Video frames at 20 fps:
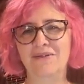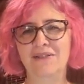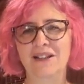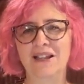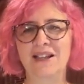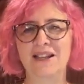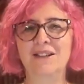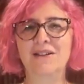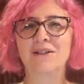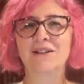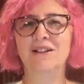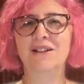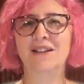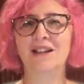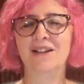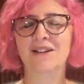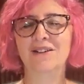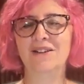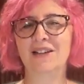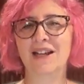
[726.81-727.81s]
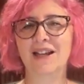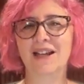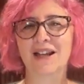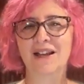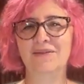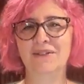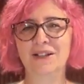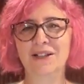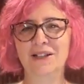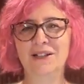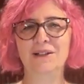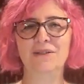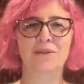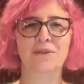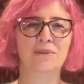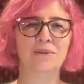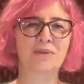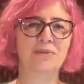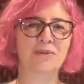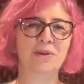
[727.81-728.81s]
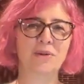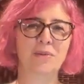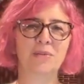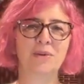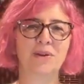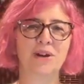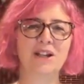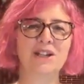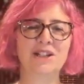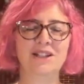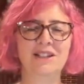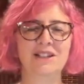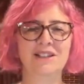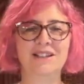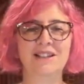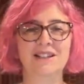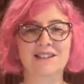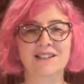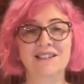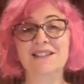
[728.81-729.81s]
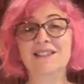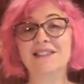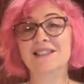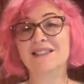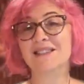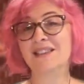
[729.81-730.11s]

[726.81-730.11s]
Like you can hear like kind of a little reverberation in this.